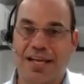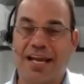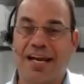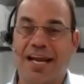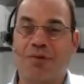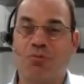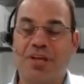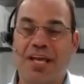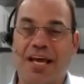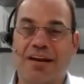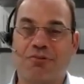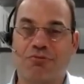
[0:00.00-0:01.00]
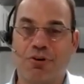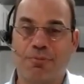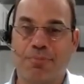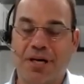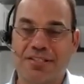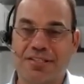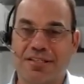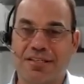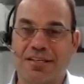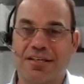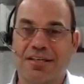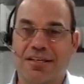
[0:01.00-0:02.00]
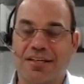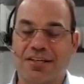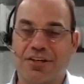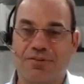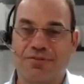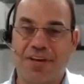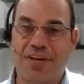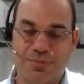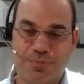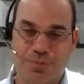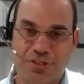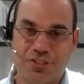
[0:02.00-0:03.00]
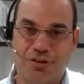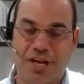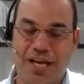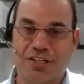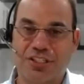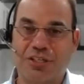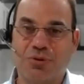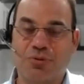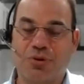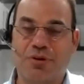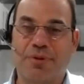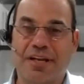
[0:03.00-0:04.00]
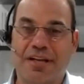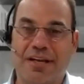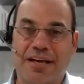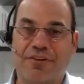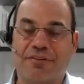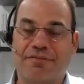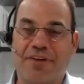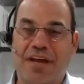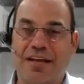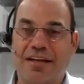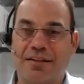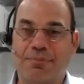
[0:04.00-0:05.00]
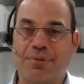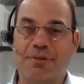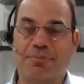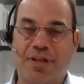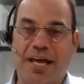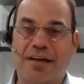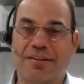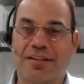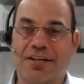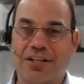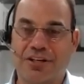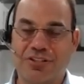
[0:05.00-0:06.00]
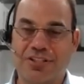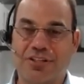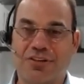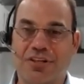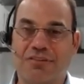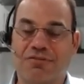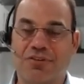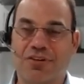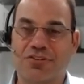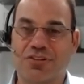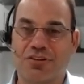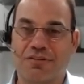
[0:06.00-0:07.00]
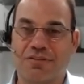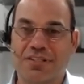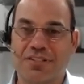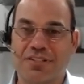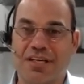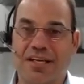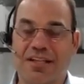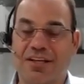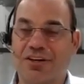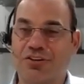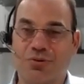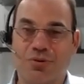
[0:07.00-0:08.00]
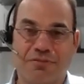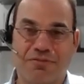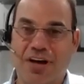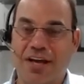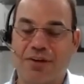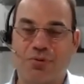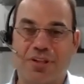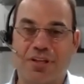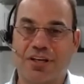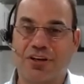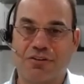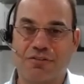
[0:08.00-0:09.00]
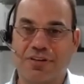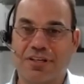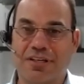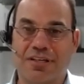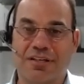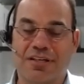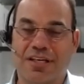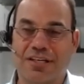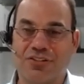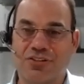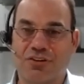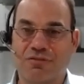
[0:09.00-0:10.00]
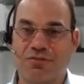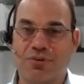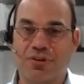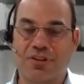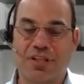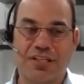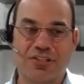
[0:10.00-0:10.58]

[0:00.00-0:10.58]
And had we had a robust, you know, Facebook strategy, we would have been able to find the people out there that are still looking for a service that are doing fine within COVID and and so forth.